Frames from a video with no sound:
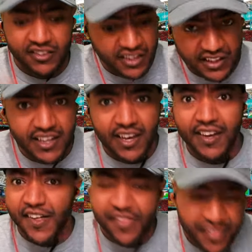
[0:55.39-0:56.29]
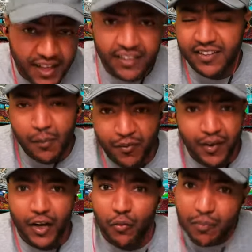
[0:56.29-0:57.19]
Turkey, and then
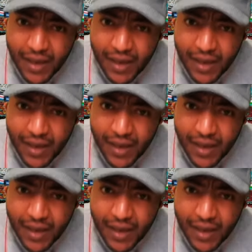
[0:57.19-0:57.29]
semifinal,